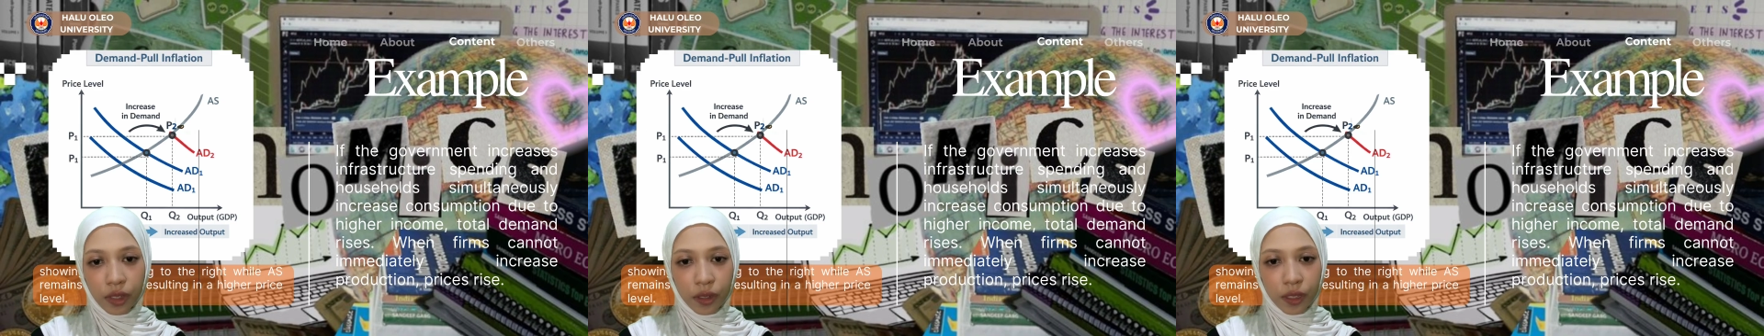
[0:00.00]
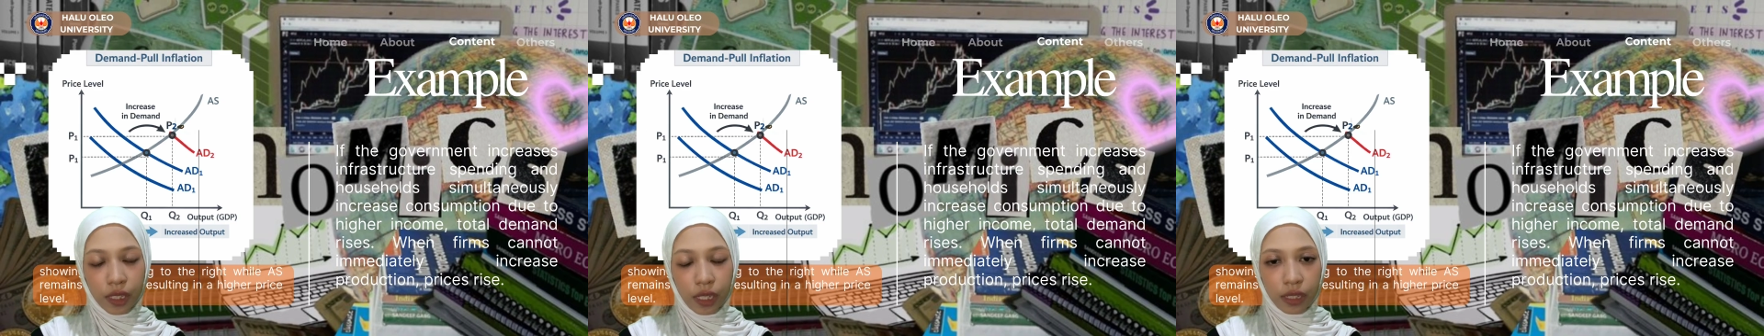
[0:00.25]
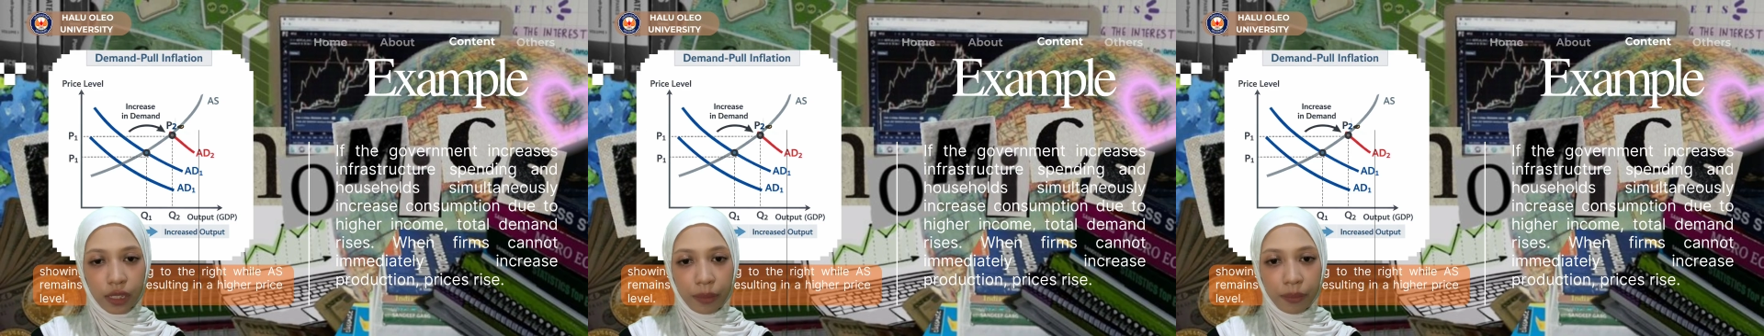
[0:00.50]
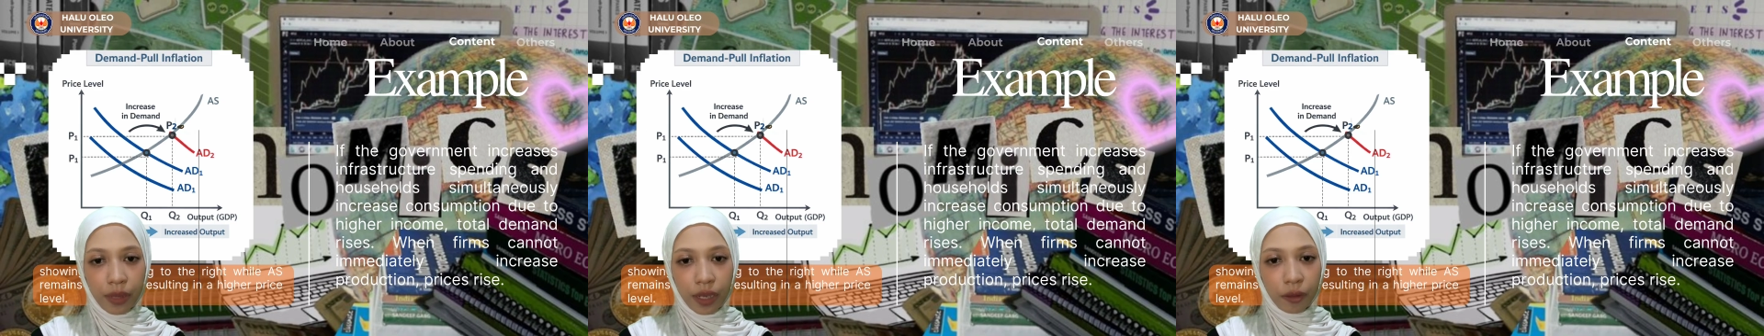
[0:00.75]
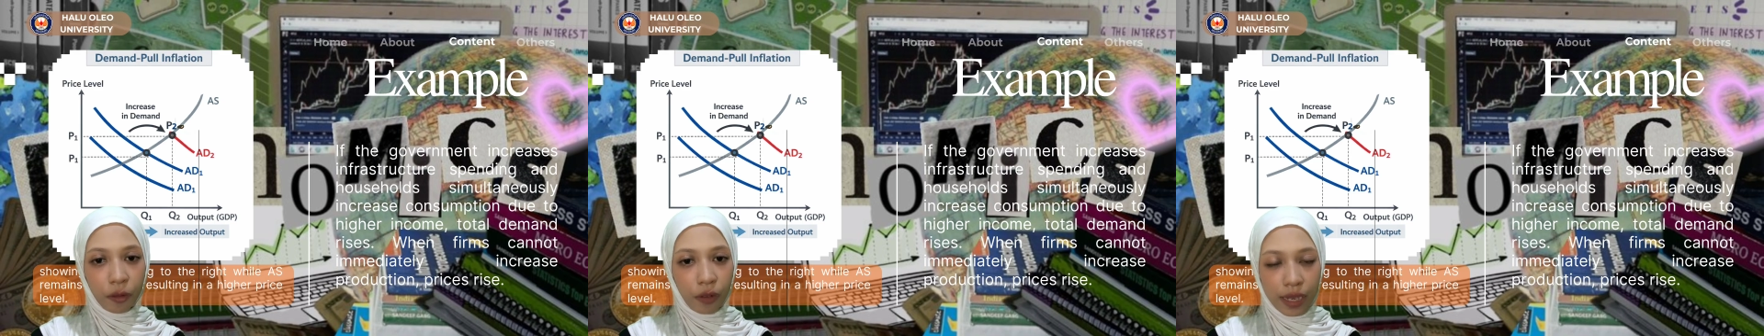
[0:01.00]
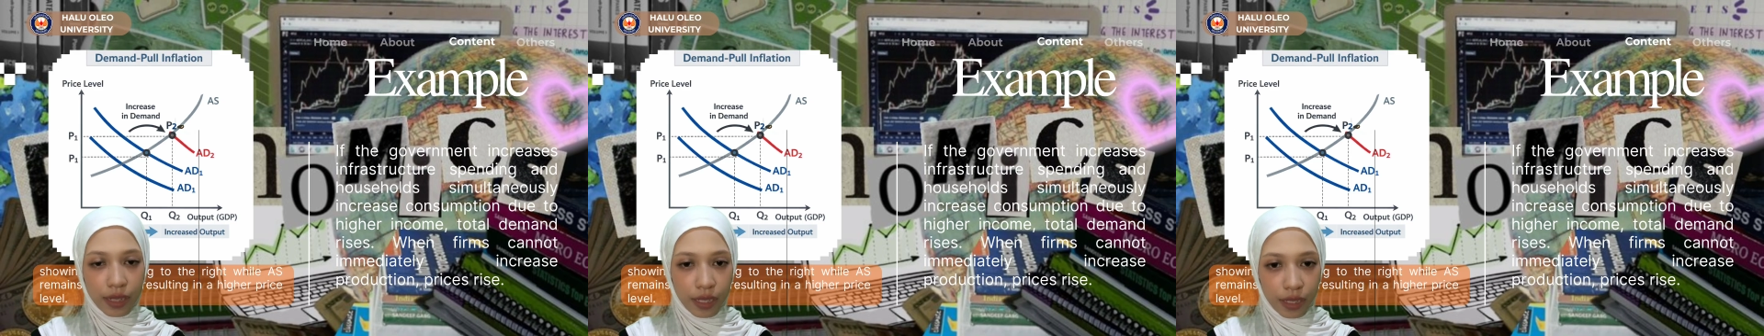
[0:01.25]
total demand
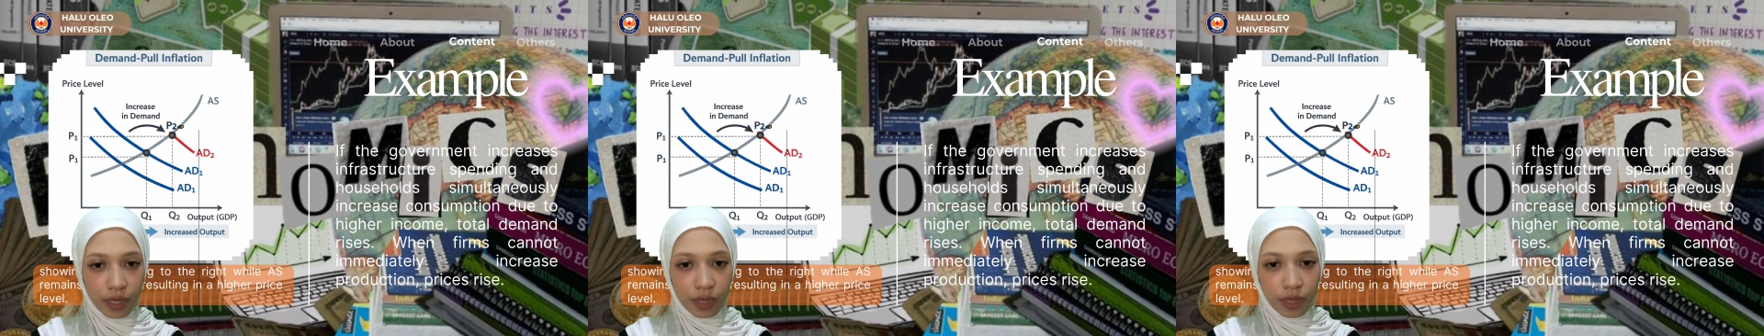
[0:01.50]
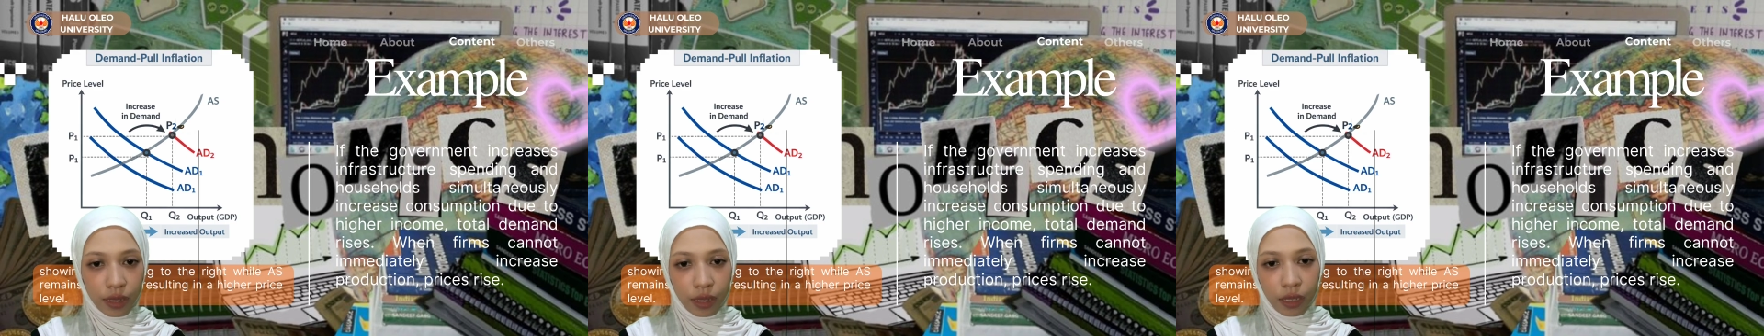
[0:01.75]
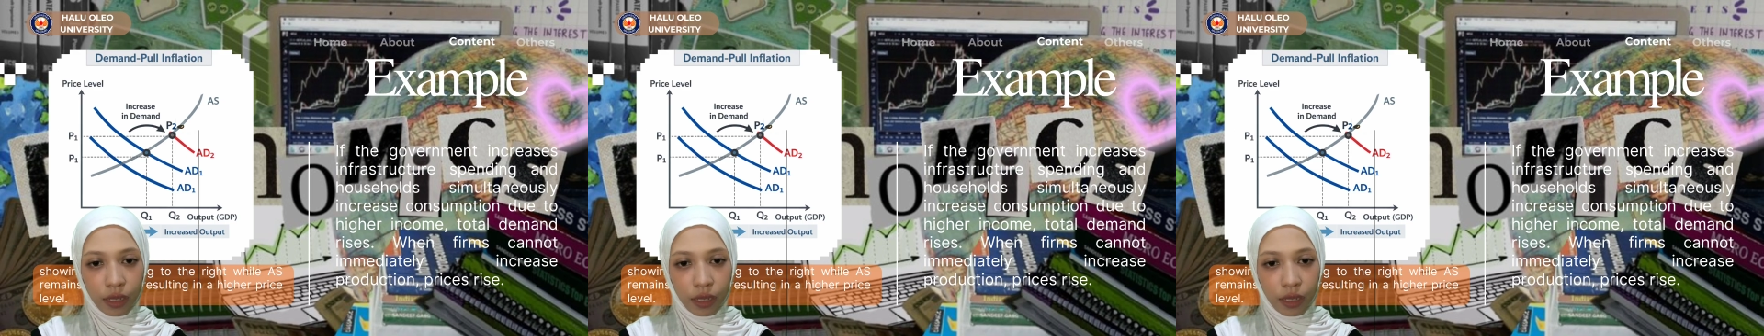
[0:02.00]
rises.